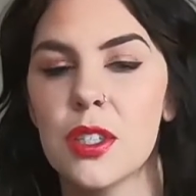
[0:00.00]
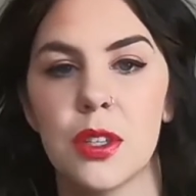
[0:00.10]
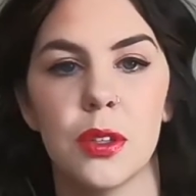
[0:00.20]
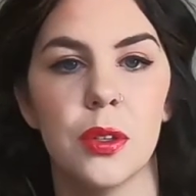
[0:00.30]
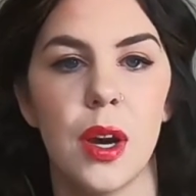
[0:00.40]

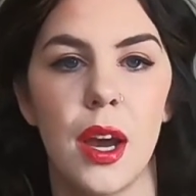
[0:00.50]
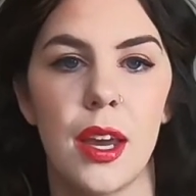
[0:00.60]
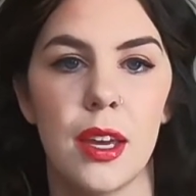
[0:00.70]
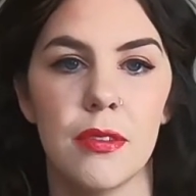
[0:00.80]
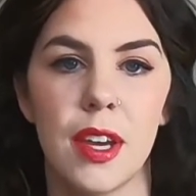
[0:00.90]
So
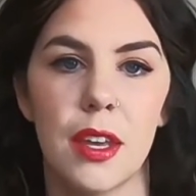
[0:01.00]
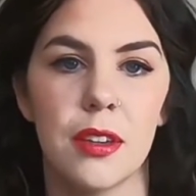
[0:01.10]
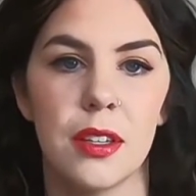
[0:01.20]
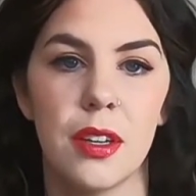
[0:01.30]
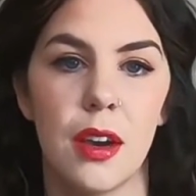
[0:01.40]
I have
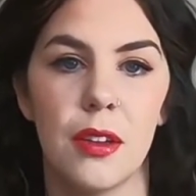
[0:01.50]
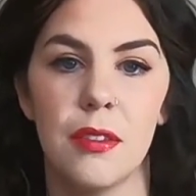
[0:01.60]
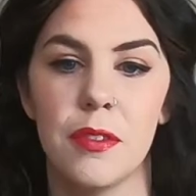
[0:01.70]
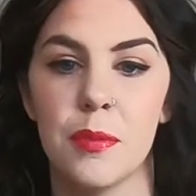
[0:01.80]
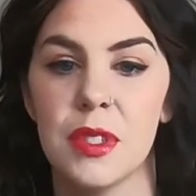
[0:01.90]
gathered all
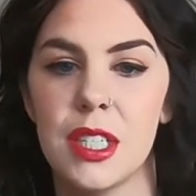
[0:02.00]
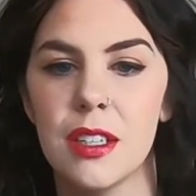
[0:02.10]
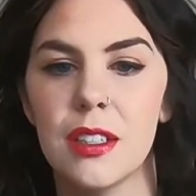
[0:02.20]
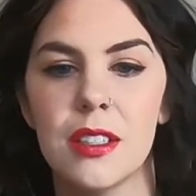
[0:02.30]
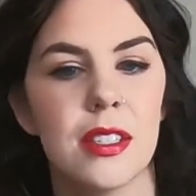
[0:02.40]
of the
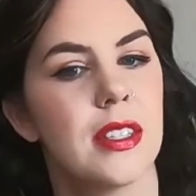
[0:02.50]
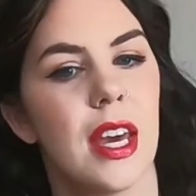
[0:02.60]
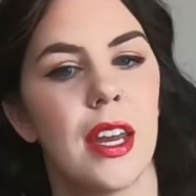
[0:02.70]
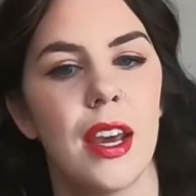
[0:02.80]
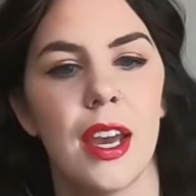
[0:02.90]
materials
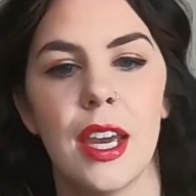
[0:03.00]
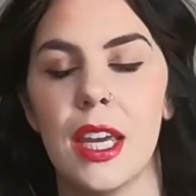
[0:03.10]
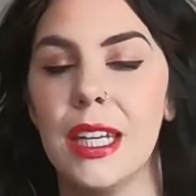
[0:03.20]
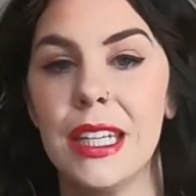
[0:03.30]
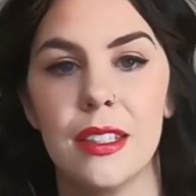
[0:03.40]
that
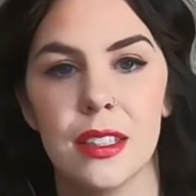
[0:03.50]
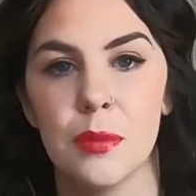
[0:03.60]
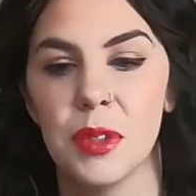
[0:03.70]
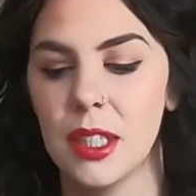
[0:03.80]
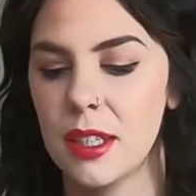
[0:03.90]
I need to
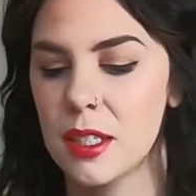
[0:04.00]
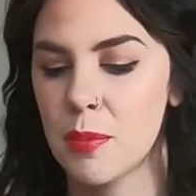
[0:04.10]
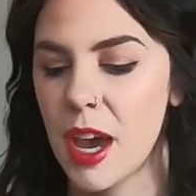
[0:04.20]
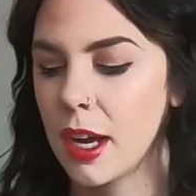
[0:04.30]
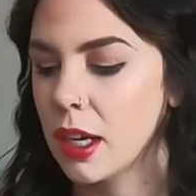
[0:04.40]
complete these
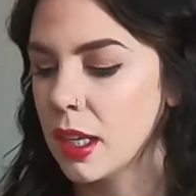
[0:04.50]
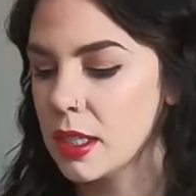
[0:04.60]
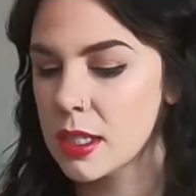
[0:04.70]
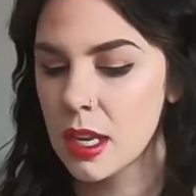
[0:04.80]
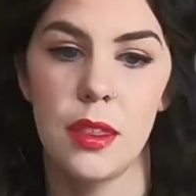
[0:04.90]

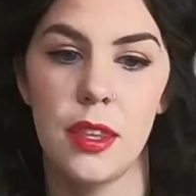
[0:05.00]
patterns.